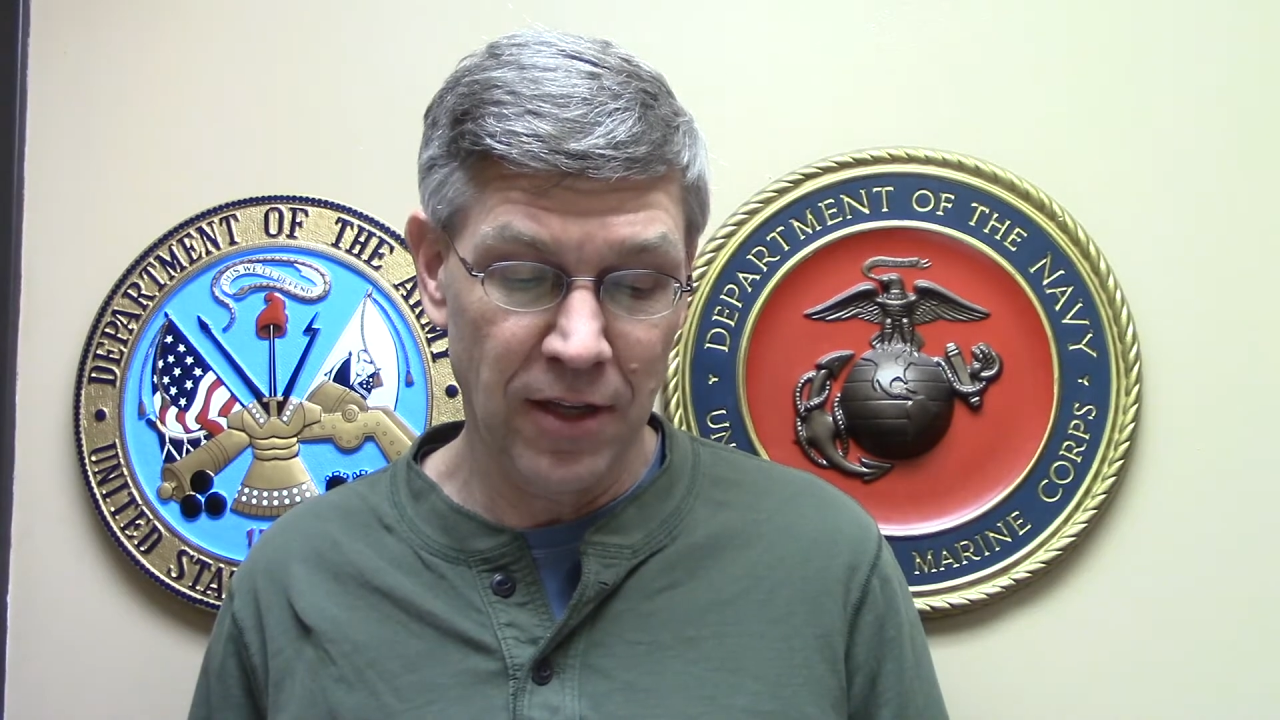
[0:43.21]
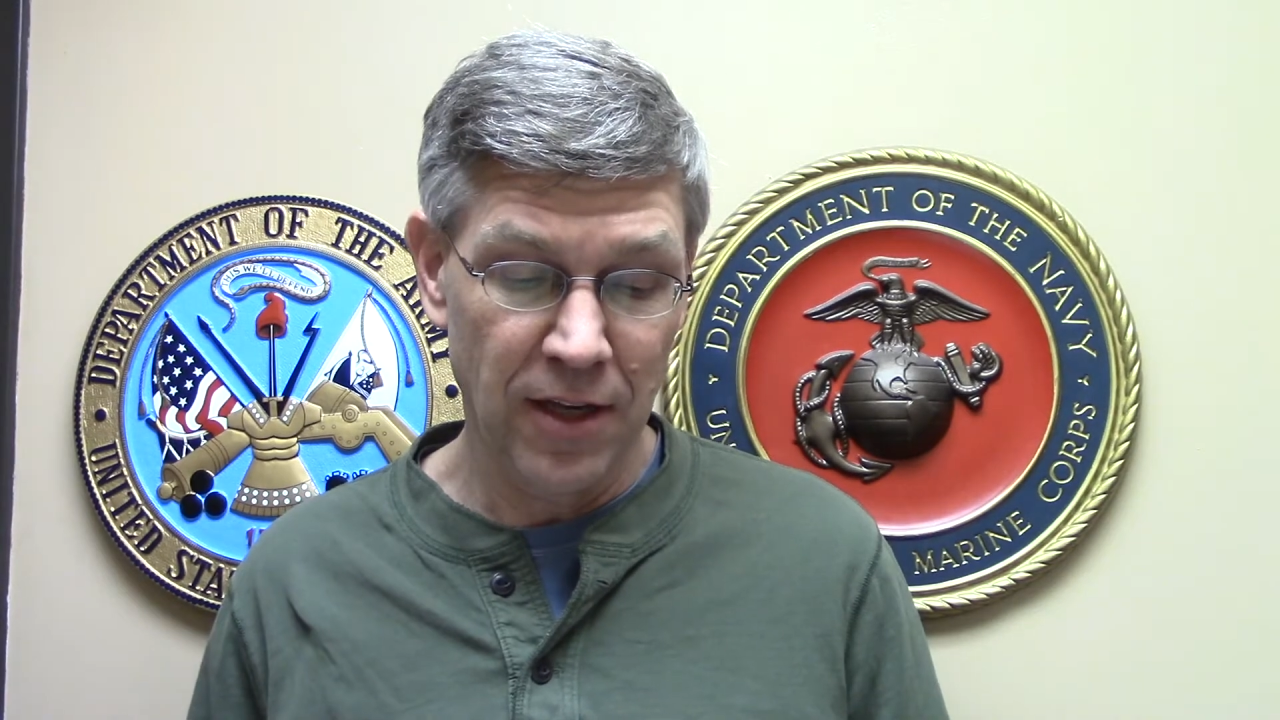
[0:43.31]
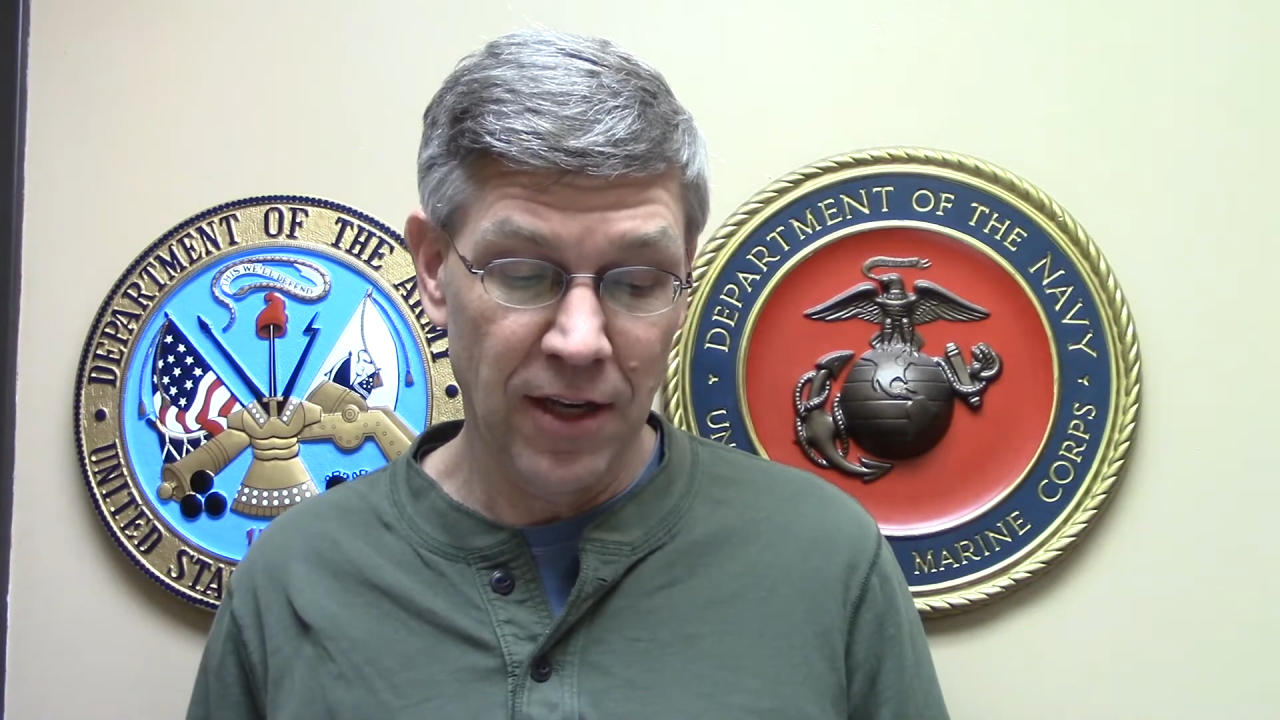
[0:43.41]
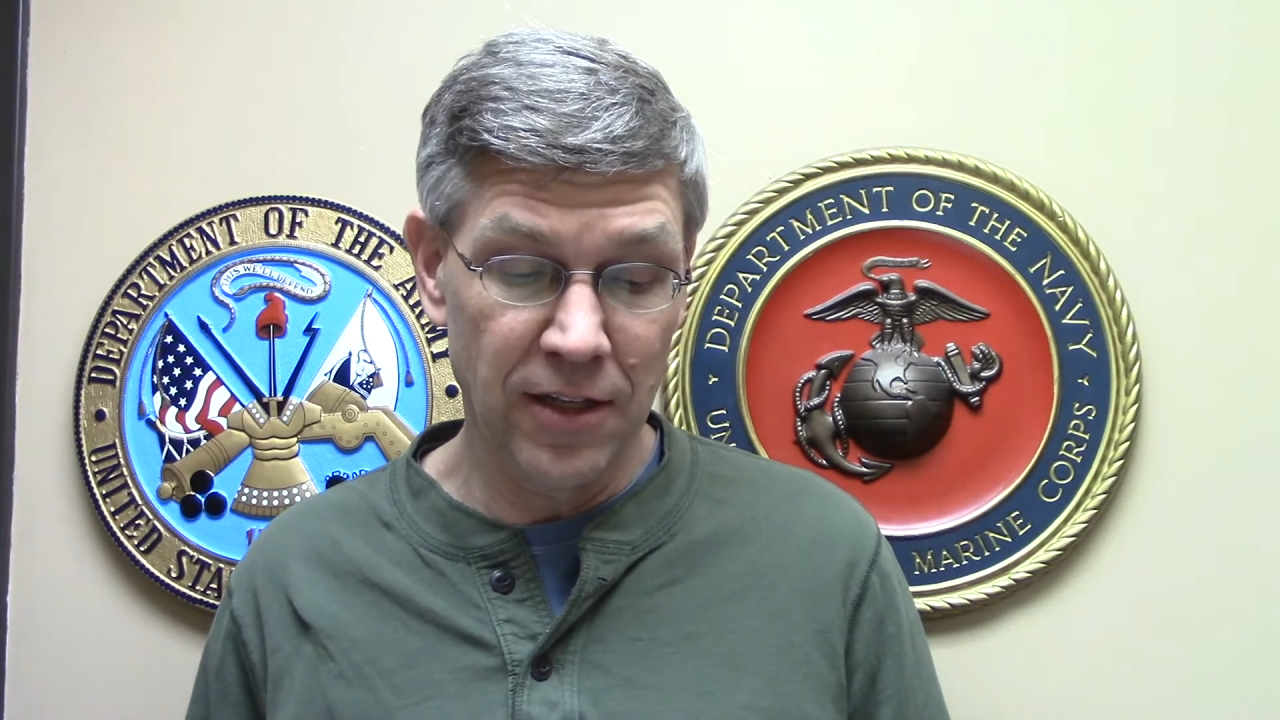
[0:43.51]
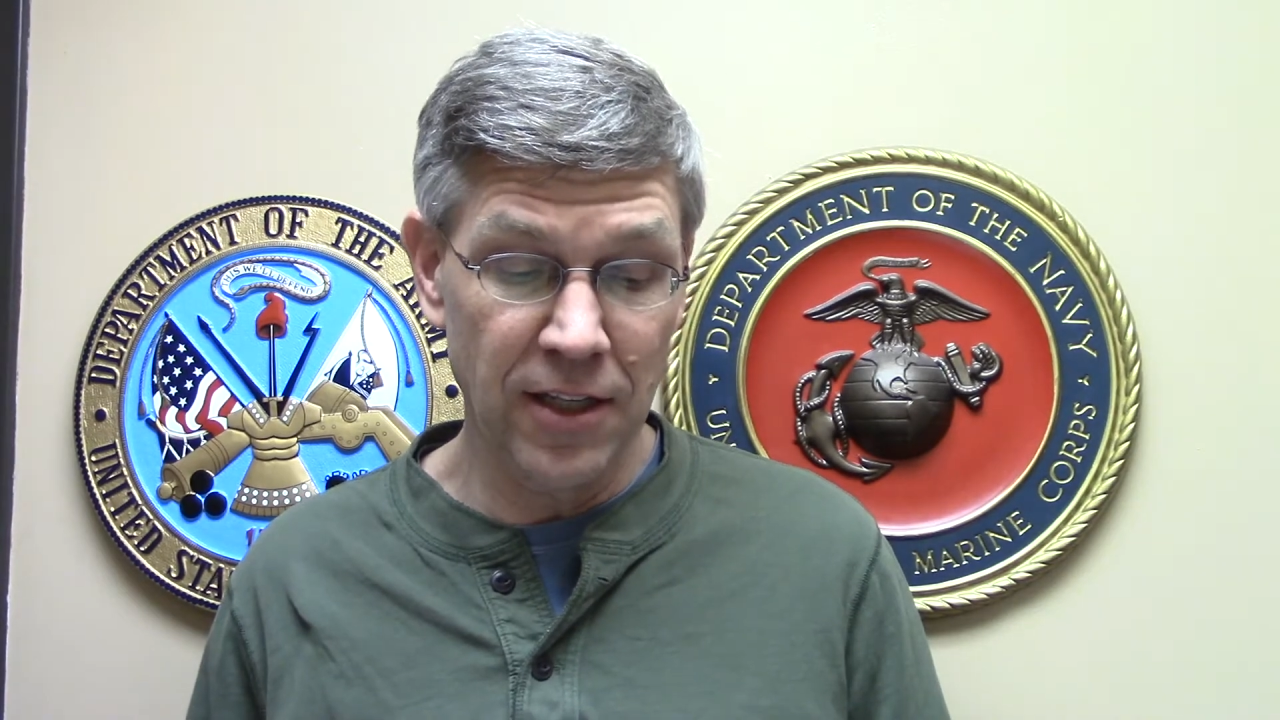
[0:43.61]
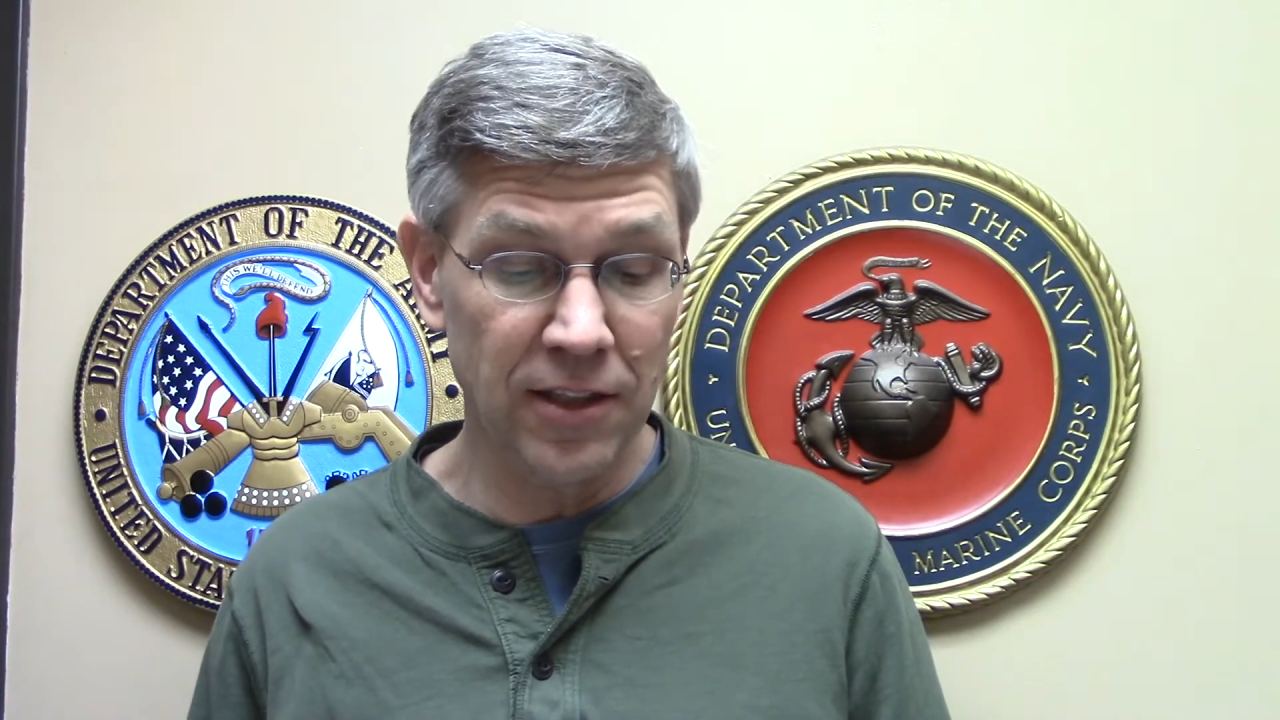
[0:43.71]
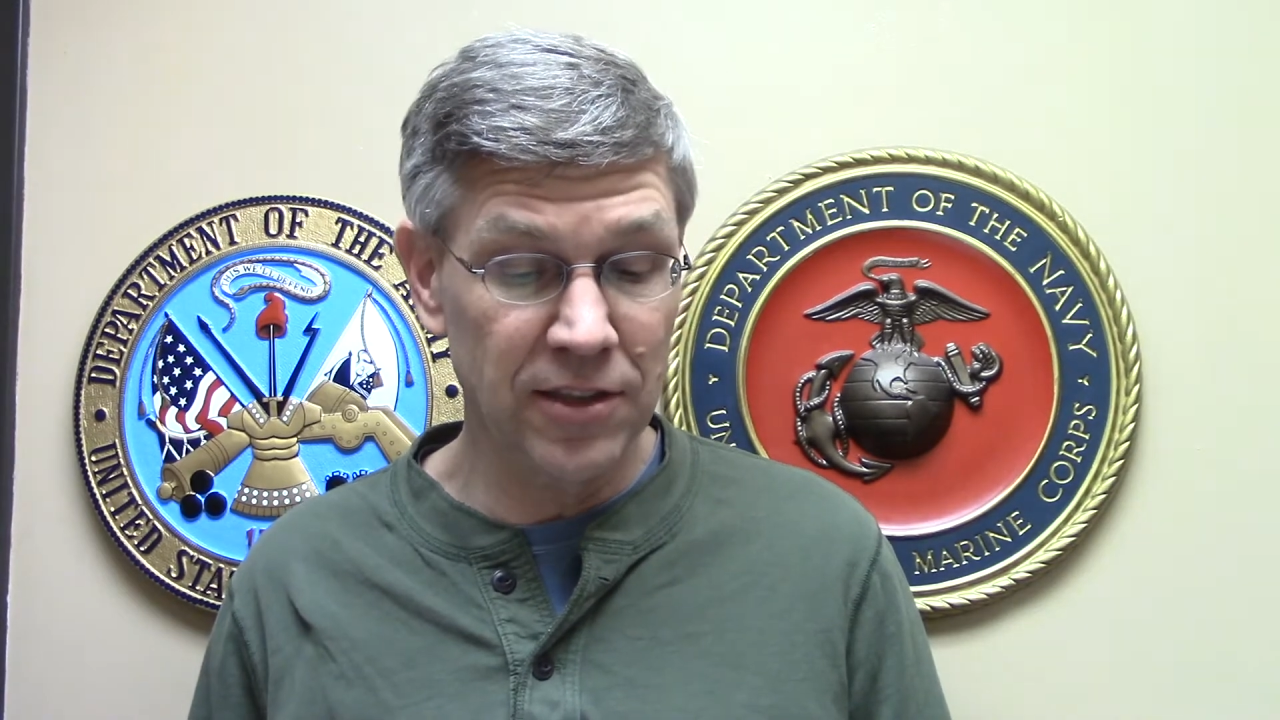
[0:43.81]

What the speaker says: And Tina